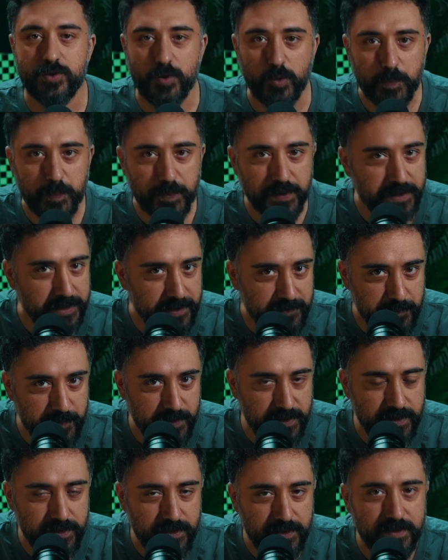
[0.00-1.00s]
Don't believe
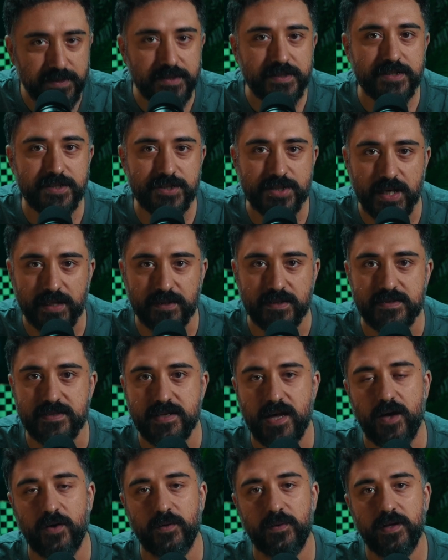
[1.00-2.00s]
me? Check this
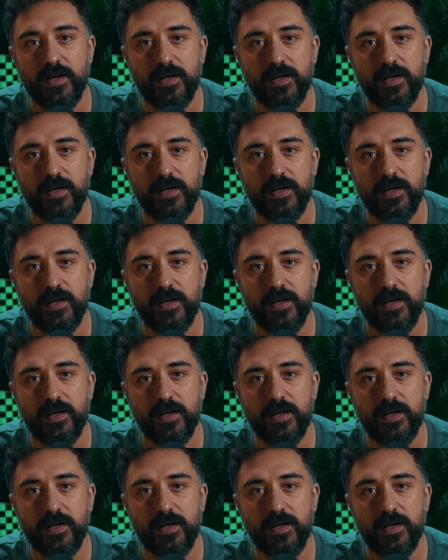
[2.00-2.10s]
out.